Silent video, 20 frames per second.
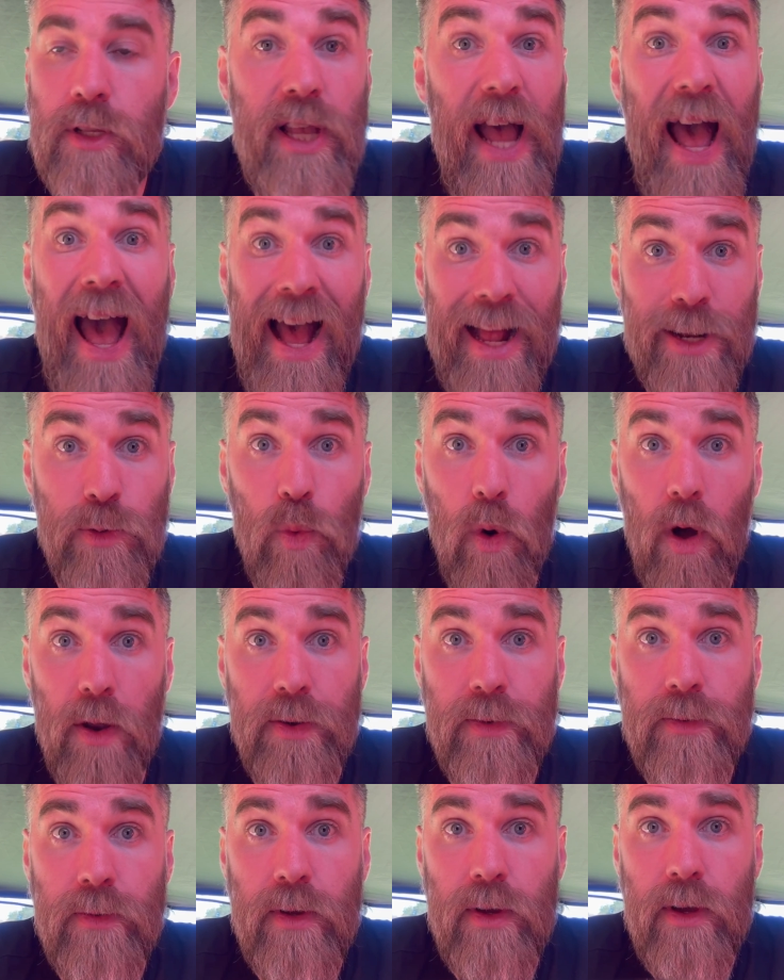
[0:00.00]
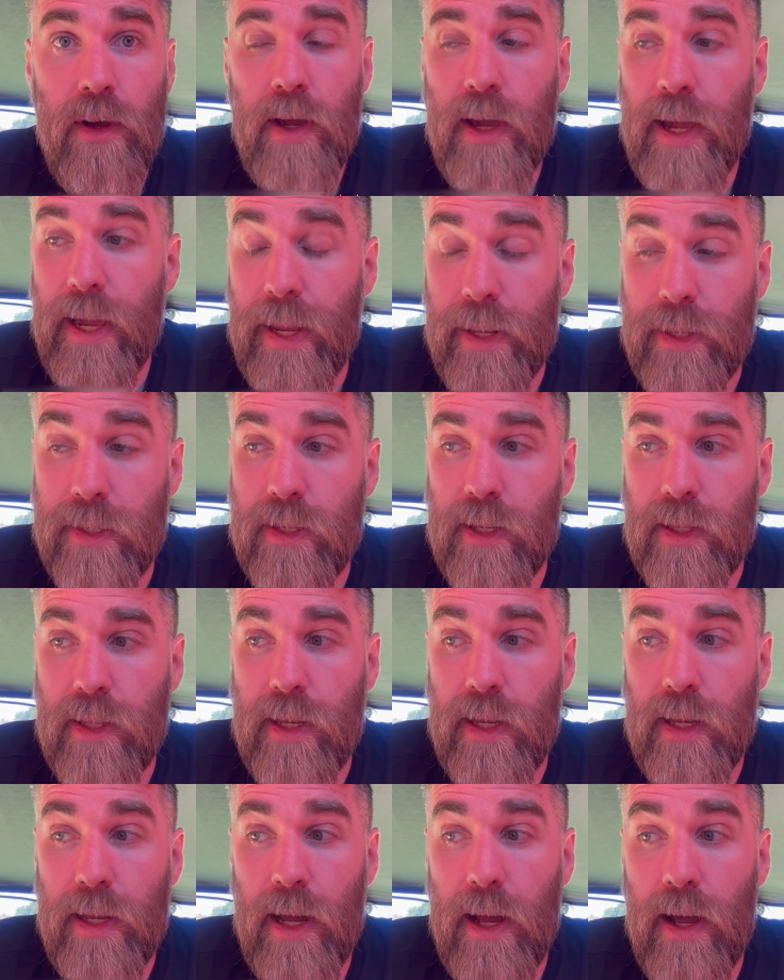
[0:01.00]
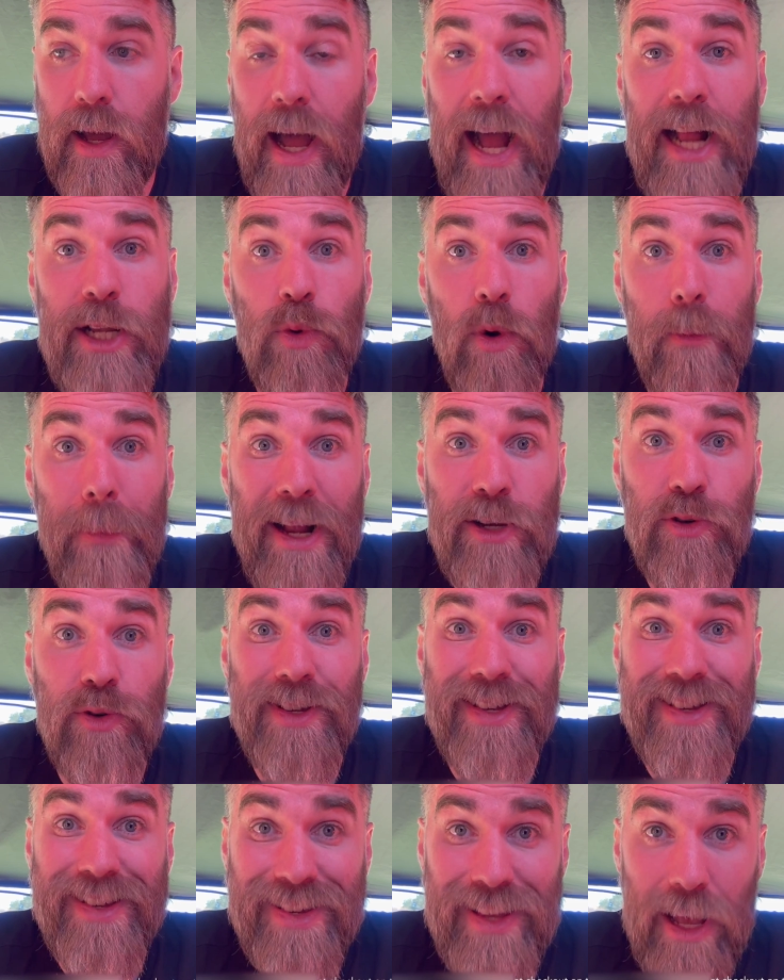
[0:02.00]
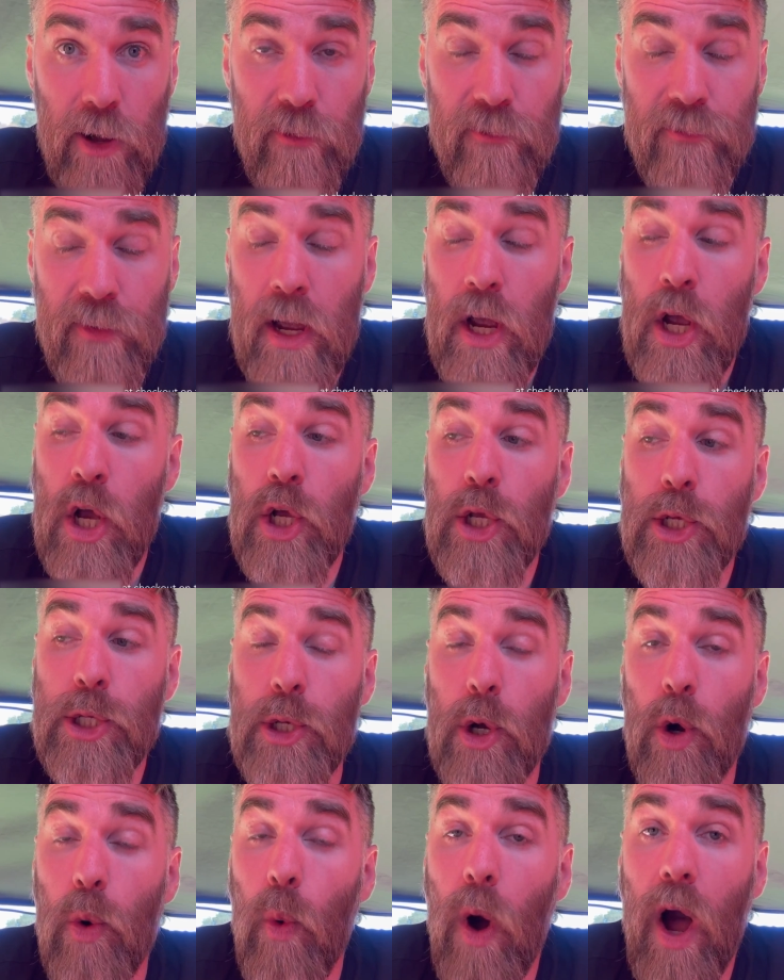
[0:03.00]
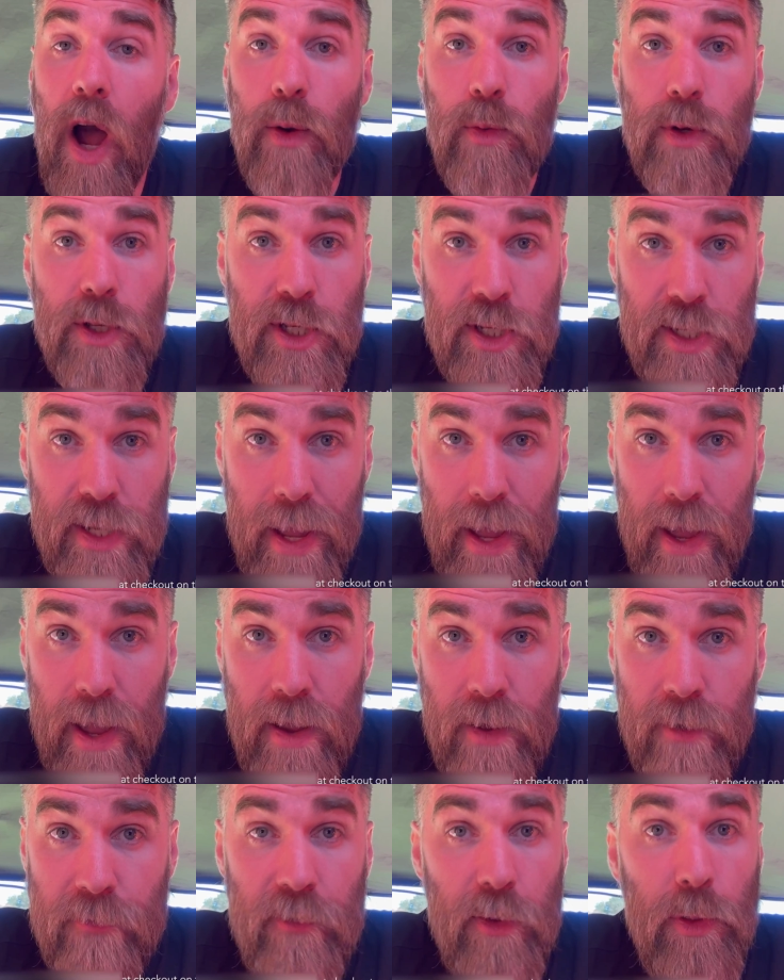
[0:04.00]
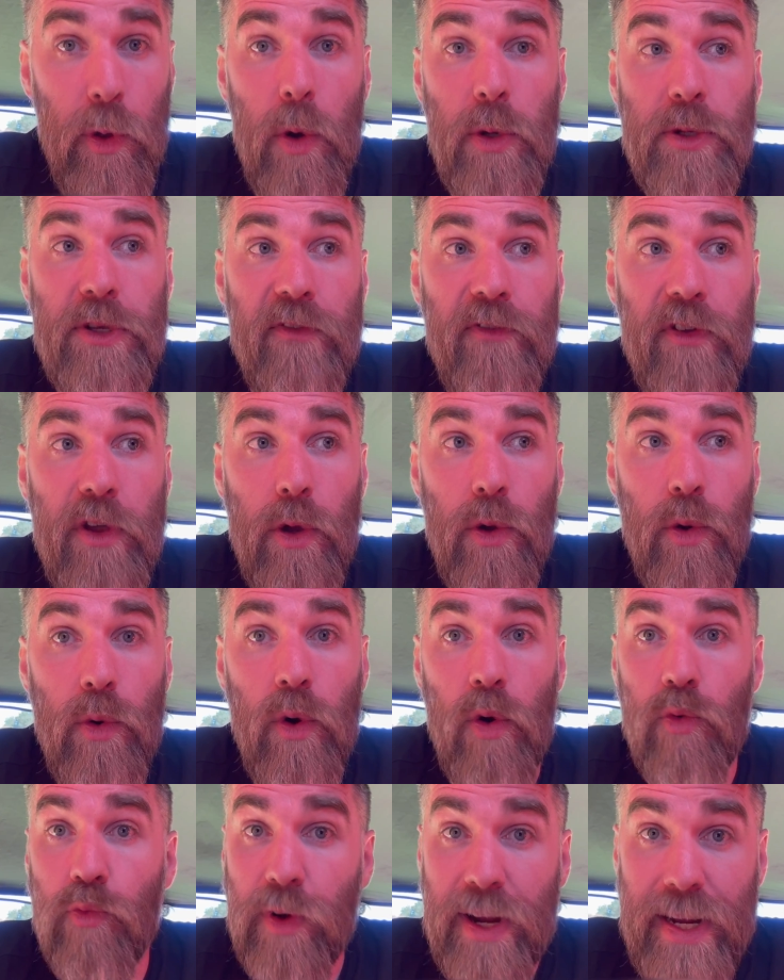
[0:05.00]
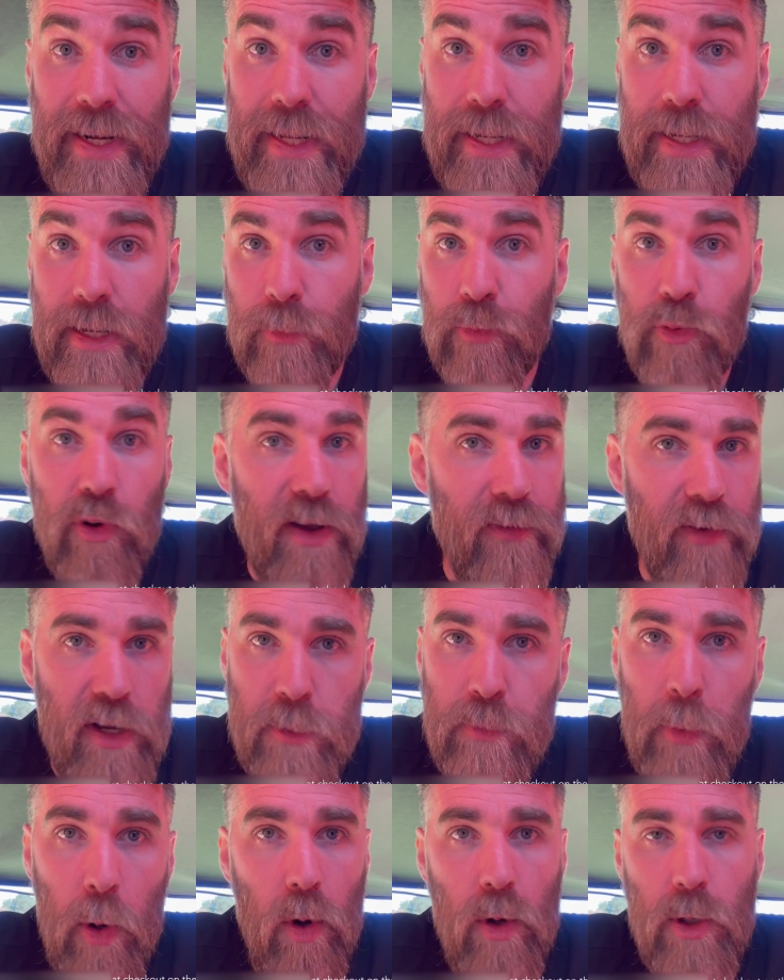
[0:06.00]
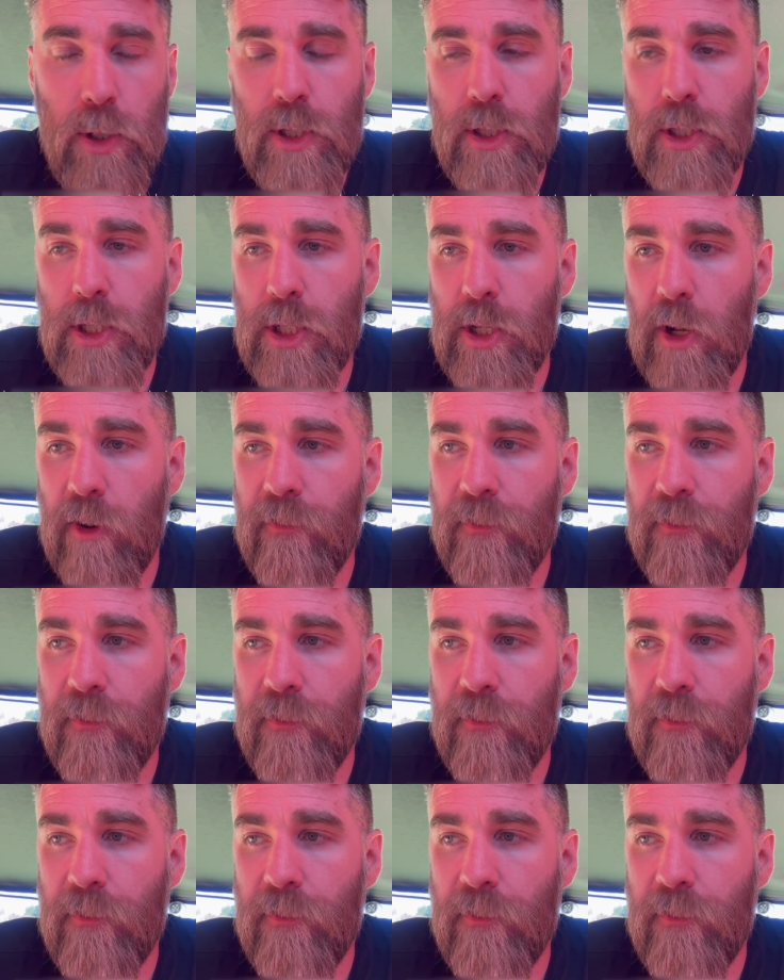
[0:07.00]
add one into the actual mattress itself. So what I would say, for those of you reading previous posts and stuff